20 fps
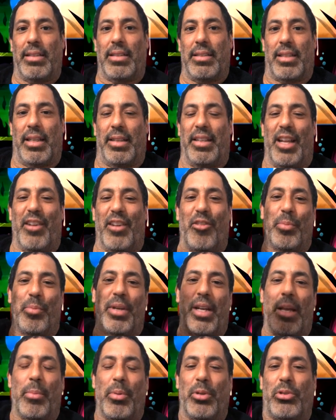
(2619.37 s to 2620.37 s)
I've never
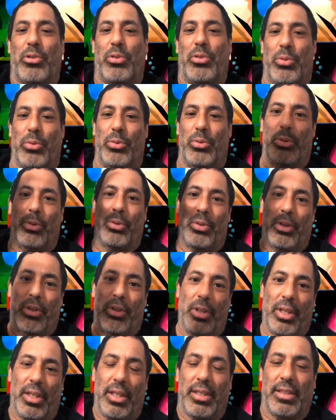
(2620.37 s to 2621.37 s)
been able to
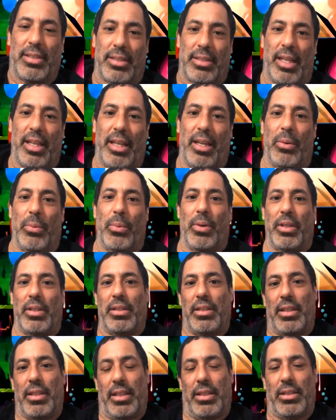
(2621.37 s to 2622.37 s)
stay in
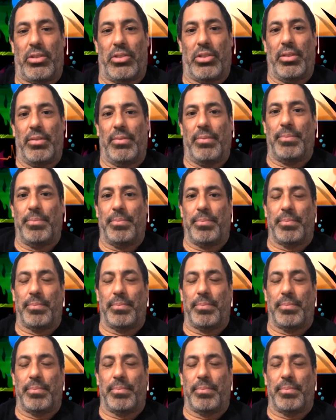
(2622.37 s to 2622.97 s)
one niche.